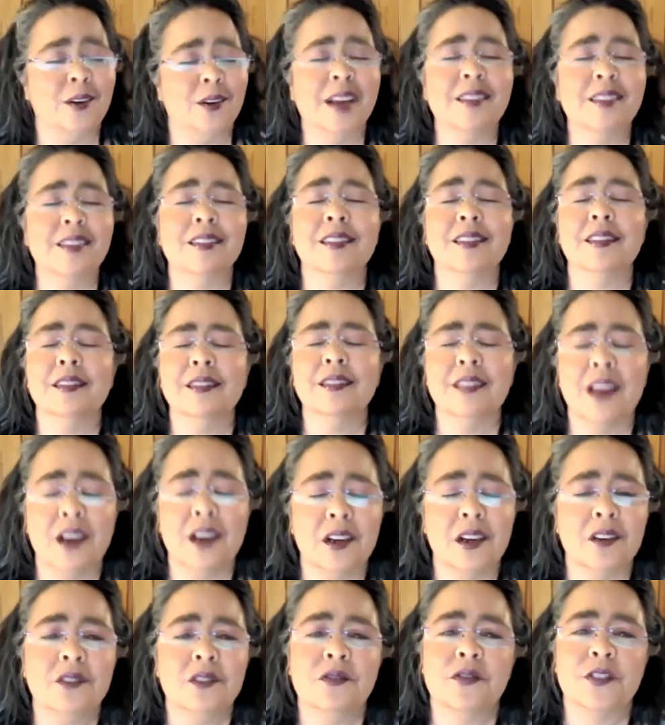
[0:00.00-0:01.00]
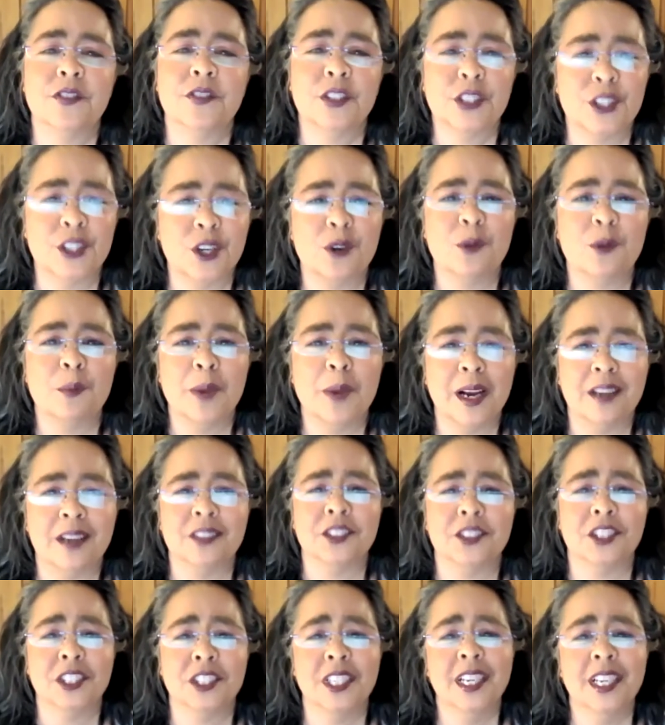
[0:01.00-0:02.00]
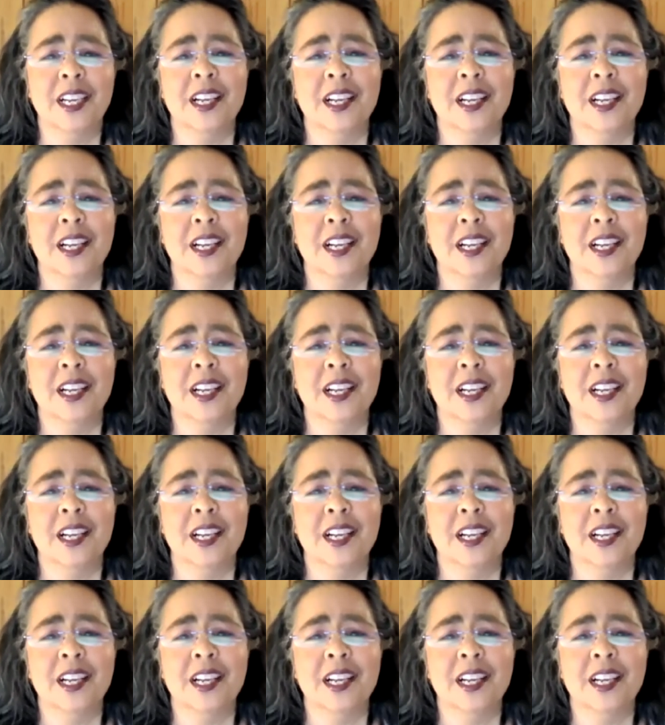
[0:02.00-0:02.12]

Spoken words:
I love so much